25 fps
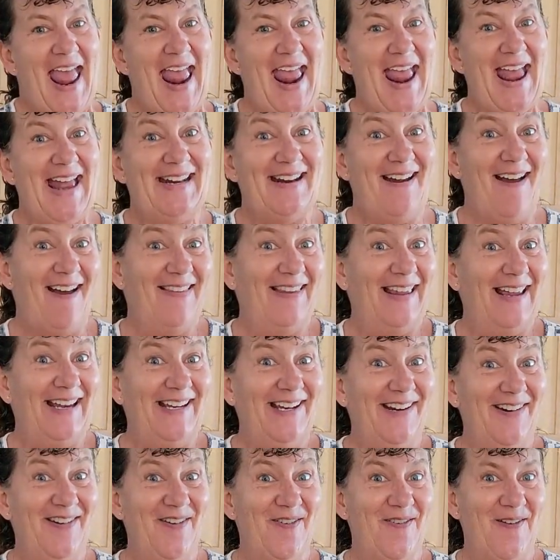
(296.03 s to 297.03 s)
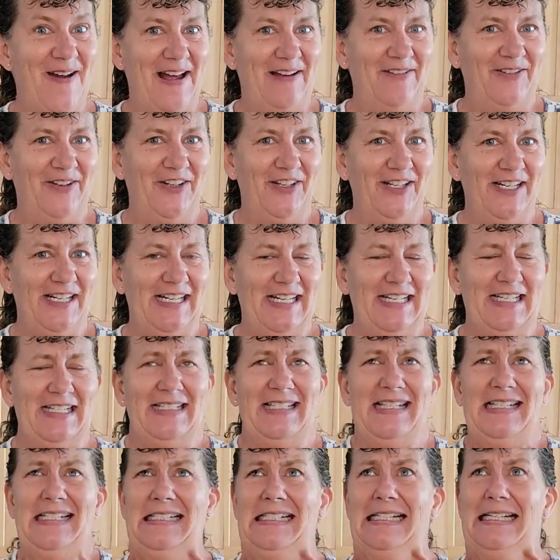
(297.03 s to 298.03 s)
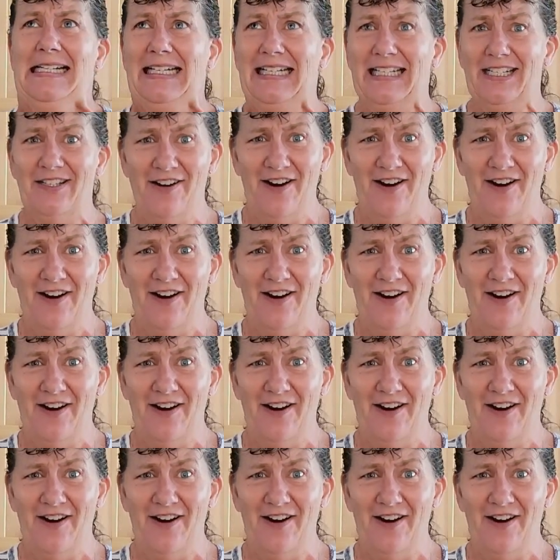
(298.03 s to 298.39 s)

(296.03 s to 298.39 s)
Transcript: and I'll let you know how good it is. I can